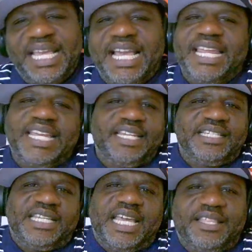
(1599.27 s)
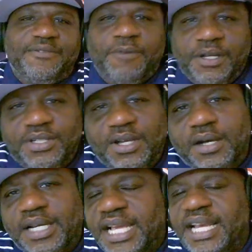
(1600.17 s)
They got to get it together. Real
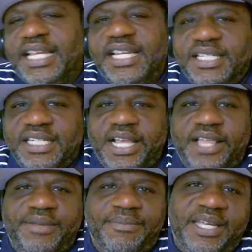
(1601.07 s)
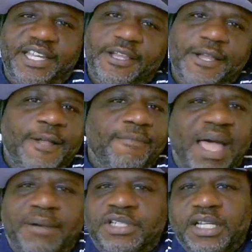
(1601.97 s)
talk. They got to get it together, man.
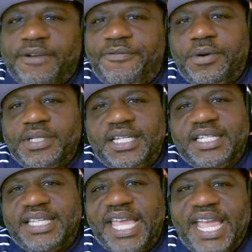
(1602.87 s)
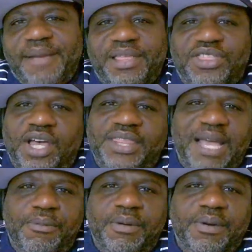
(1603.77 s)
I was looking forward to this game. I thought
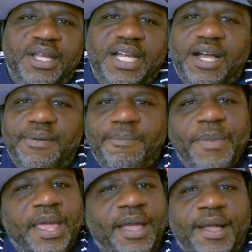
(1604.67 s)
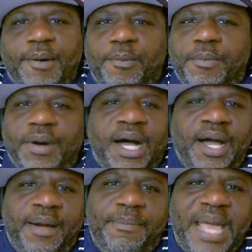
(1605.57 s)
that we were going to come
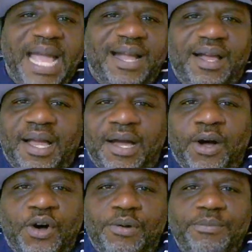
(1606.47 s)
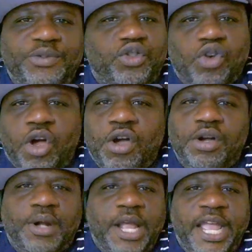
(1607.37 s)
back home
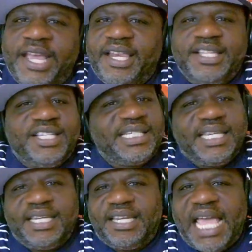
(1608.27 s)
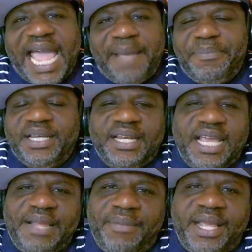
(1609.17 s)
strong, and it just didn't happen
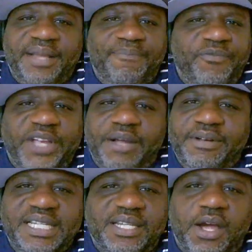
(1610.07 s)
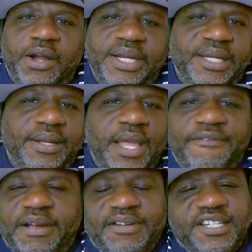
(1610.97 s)
tonight, man. Very disheartening.
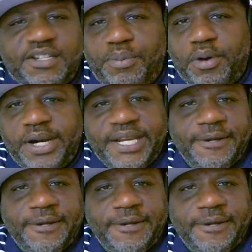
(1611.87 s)
Very disappointing.